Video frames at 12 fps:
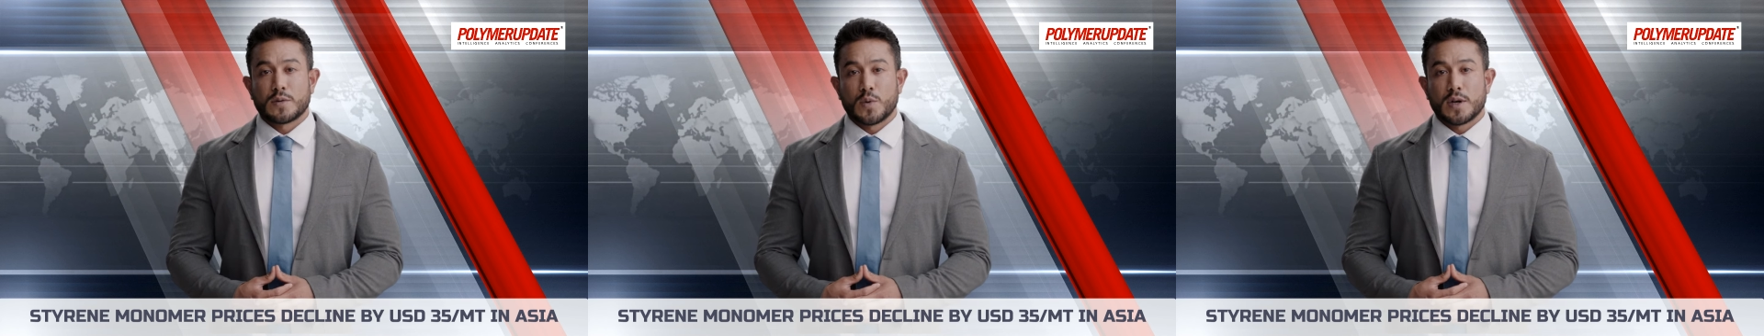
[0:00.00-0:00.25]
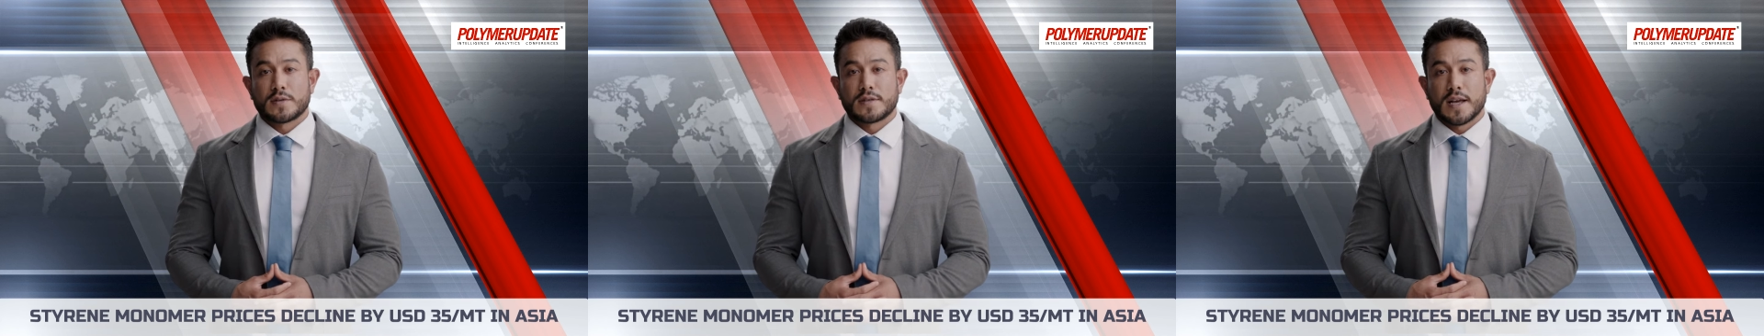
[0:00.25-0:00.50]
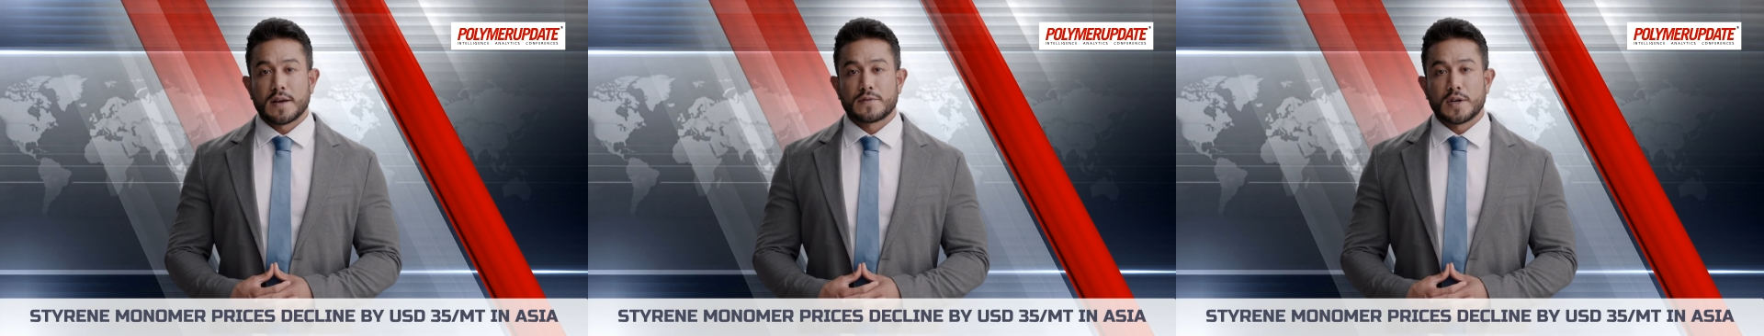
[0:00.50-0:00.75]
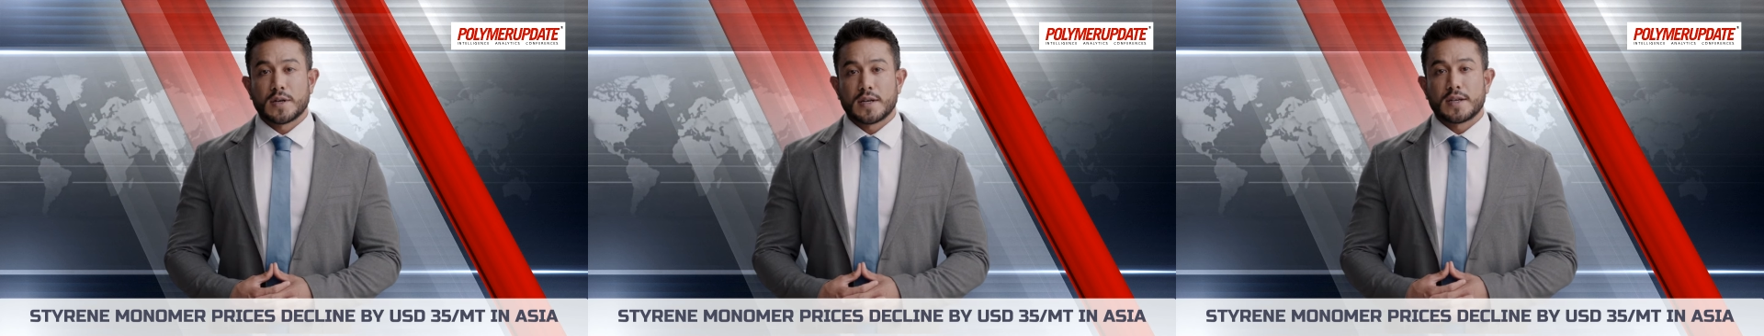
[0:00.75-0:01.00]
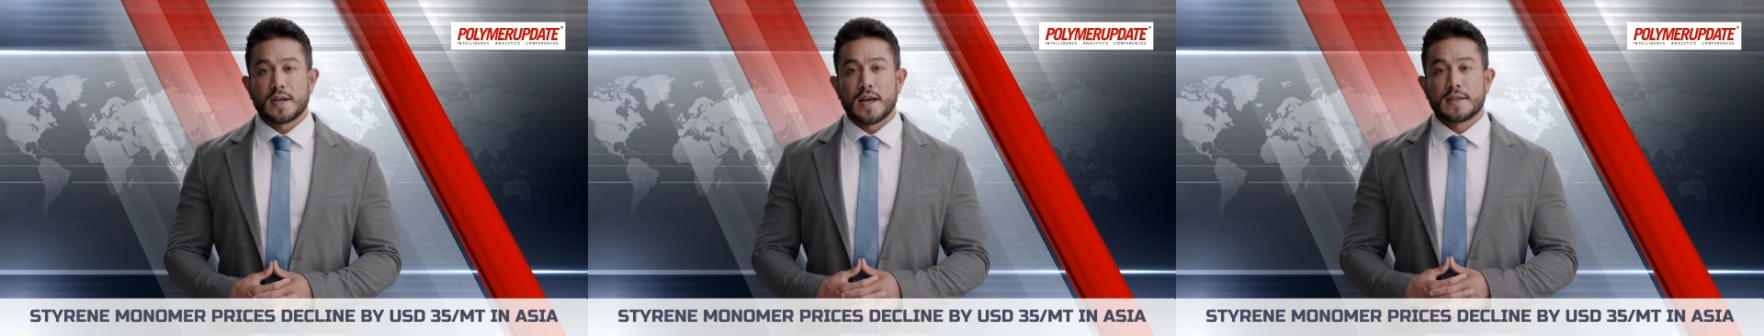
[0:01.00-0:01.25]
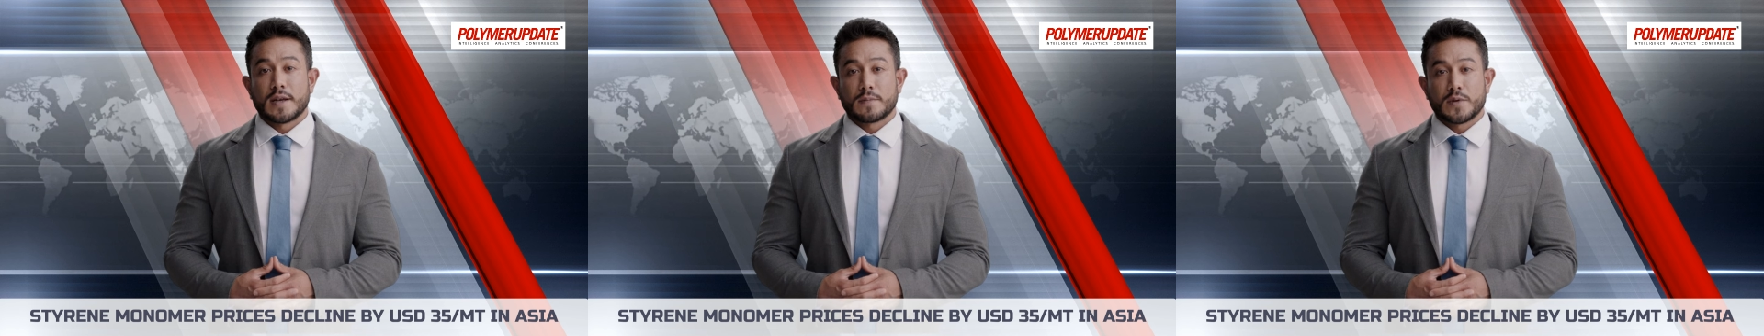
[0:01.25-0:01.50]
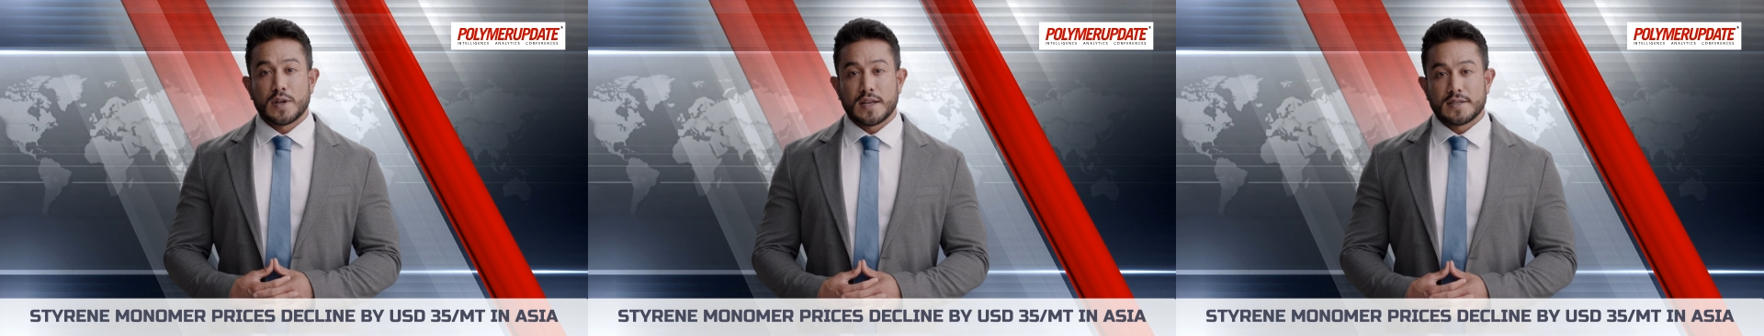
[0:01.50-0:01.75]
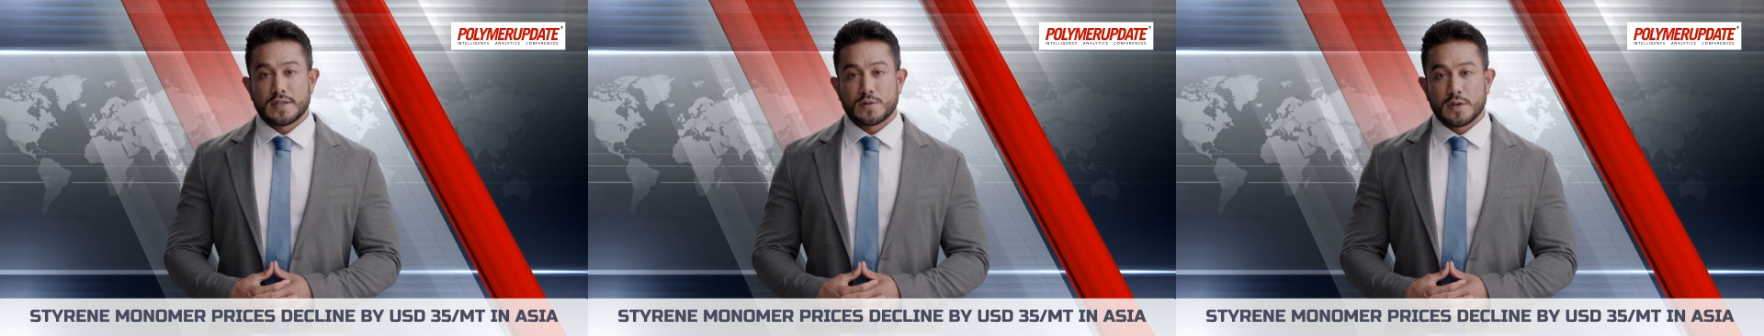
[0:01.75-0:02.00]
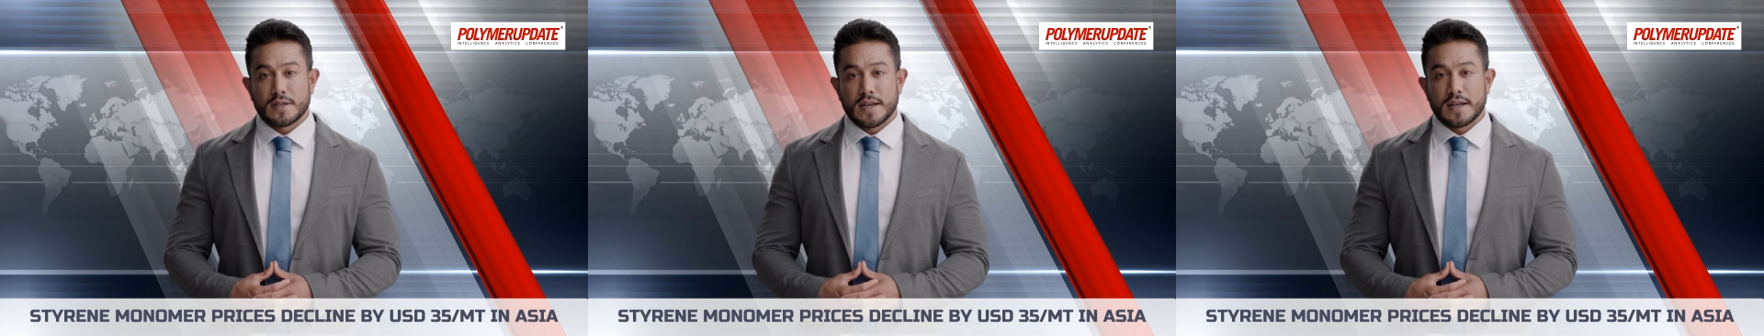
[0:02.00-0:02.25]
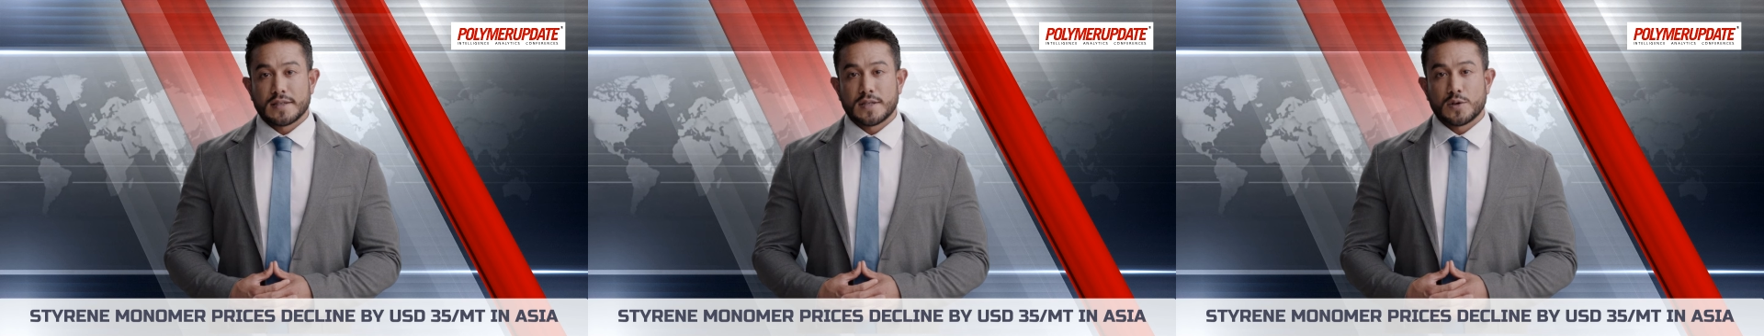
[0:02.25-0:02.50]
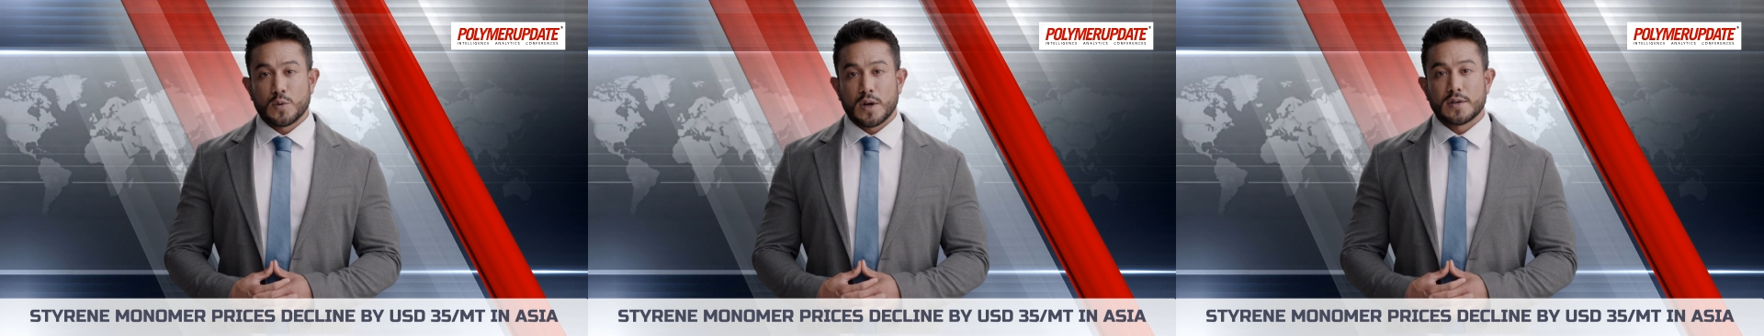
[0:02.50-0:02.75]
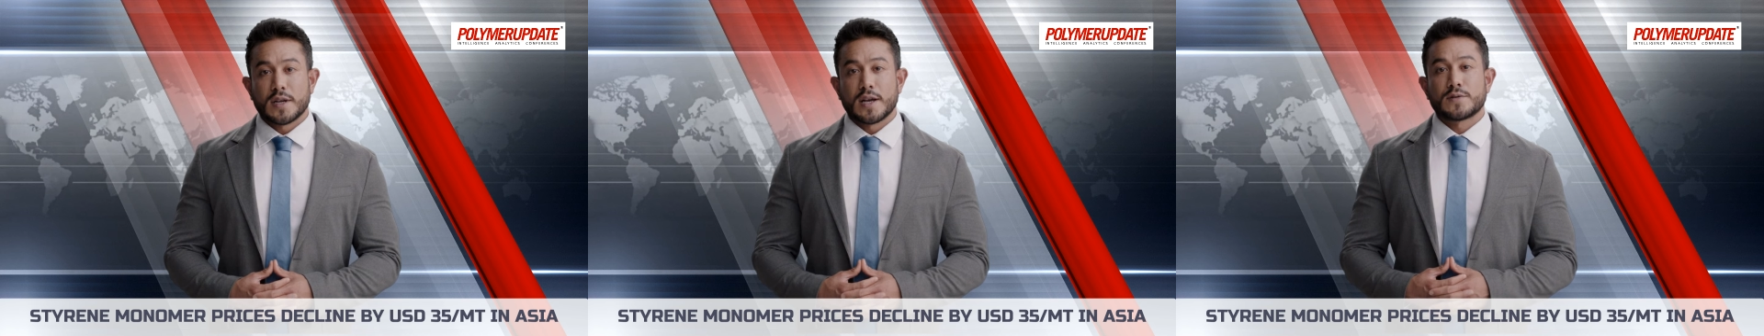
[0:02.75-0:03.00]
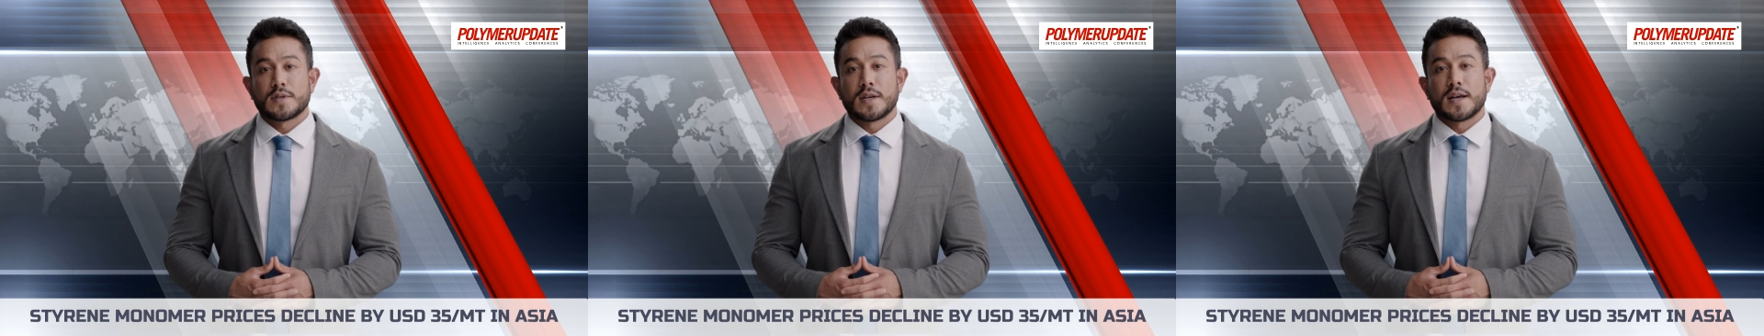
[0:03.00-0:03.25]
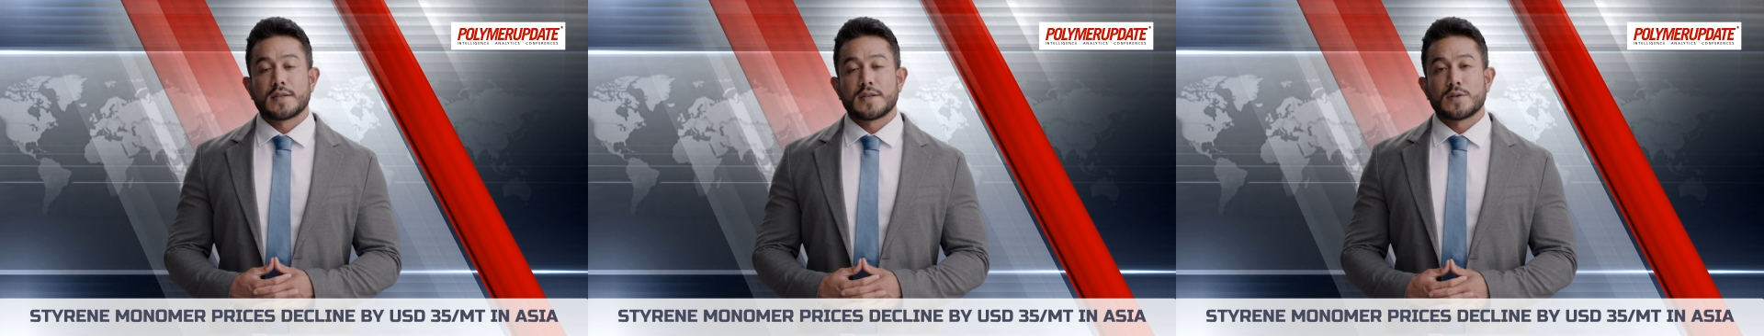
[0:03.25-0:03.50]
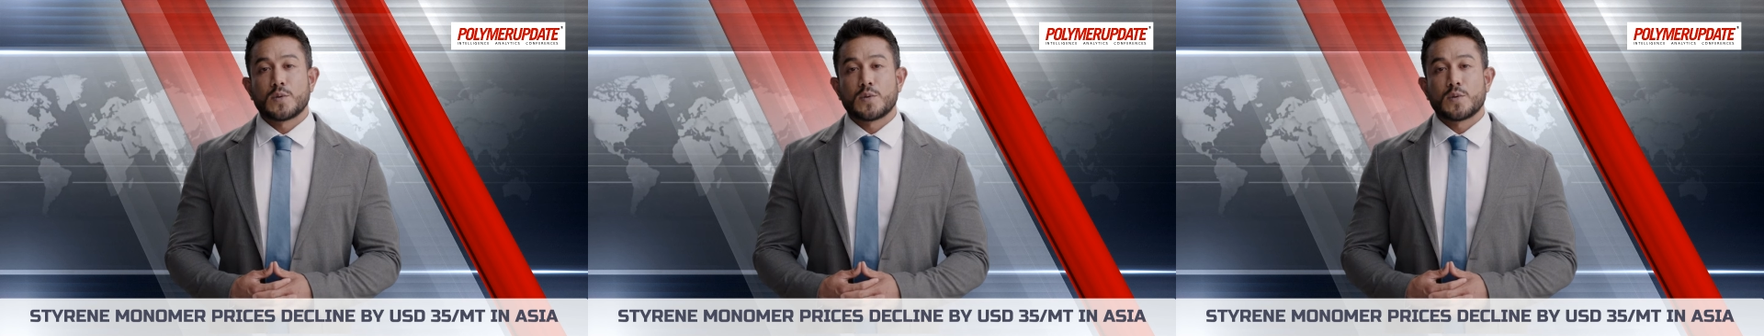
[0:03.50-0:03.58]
while CFR India SM prices were assessed at the $1,080 to